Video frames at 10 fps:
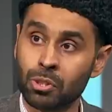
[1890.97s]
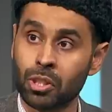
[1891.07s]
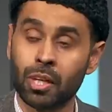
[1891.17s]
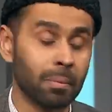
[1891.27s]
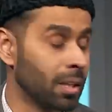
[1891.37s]
was
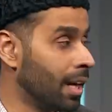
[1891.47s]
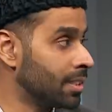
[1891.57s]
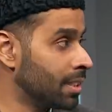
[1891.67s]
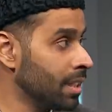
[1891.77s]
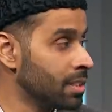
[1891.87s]
to come in the
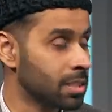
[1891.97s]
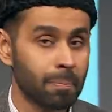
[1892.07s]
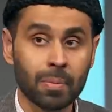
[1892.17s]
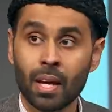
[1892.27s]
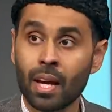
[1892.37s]
latter days,
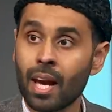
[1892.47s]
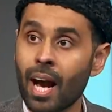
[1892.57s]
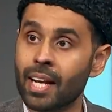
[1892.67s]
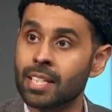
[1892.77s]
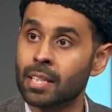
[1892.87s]

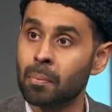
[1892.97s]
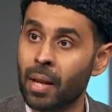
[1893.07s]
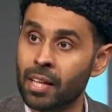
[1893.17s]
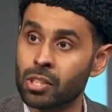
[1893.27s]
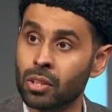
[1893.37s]
and his
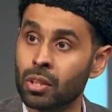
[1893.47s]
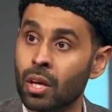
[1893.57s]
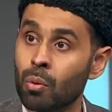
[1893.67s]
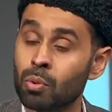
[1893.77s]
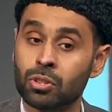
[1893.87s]
complexion
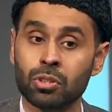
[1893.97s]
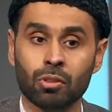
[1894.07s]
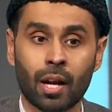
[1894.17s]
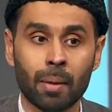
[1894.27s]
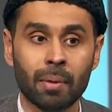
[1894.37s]
was
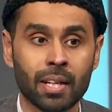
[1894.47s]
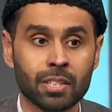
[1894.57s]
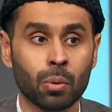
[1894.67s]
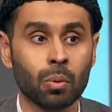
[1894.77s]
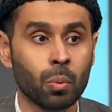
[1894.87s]
described as
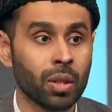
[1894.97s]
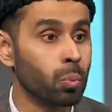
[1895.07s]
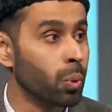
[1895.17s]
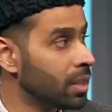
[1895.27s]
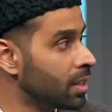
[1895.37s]
someone with
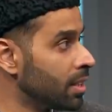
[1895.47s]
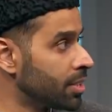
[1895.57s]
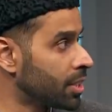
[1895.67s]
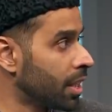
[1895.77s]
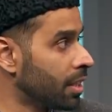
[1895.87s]

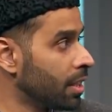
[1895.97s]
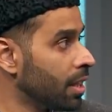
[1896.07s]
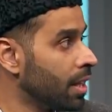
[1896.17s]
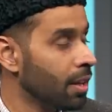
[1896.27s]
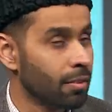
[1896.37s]
wheat-colored skin, yeah.
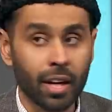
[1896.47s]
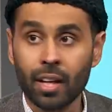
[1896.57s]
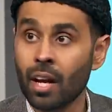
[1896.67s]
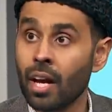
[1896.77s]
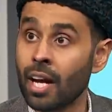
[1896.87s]

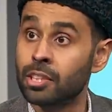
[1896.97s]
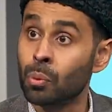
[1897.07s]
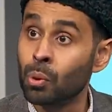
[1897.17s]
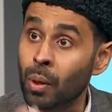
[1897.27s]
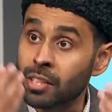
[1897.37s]
right, and
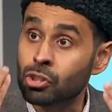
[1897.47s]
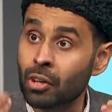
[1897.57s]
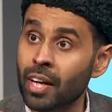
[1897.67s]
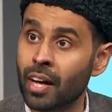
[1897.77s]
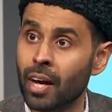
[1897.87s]
someone who had
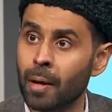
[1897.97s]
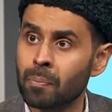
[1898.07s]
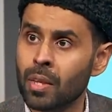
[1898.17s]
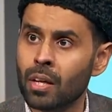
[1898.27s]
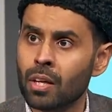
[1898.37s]
straight hair.
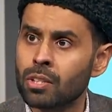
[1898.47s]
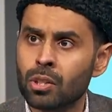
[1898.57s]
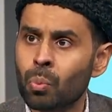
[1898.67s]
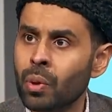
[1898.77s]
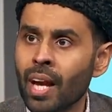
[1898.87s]

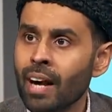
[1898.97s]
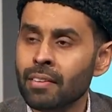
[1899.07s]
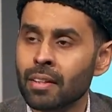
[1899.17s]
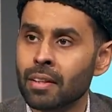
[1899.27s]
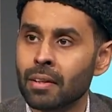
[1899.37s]
So we
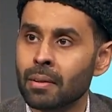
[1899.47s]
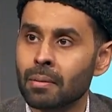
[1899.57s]
haven't,